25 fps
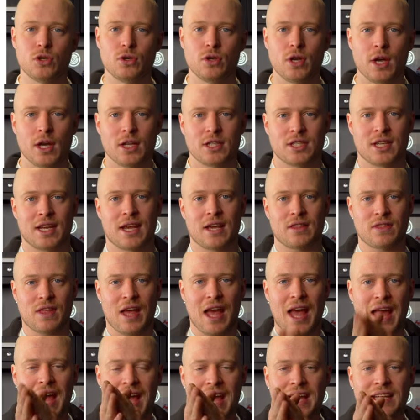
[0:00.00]
you to get
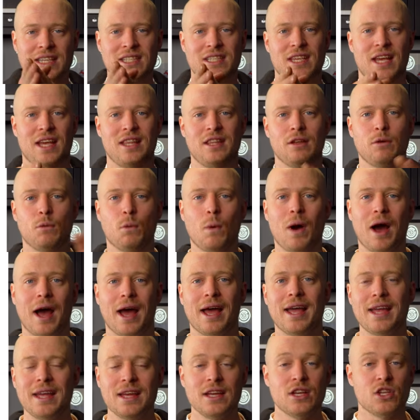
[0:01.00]
the X and the
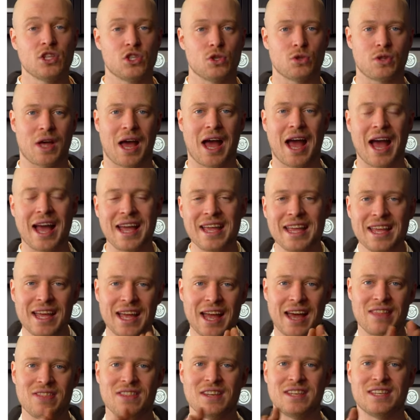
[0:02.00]
Y, so the height
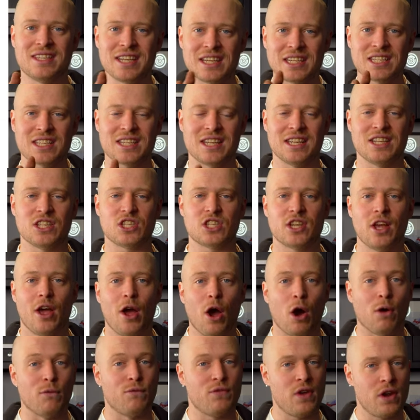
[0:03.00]
and the distance
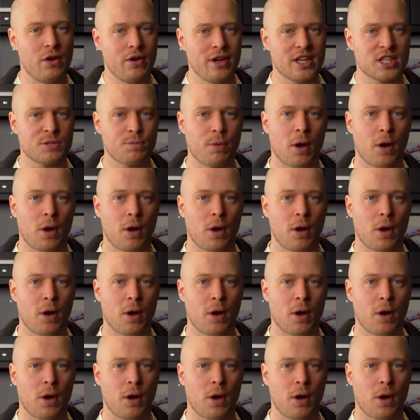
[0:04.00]
of various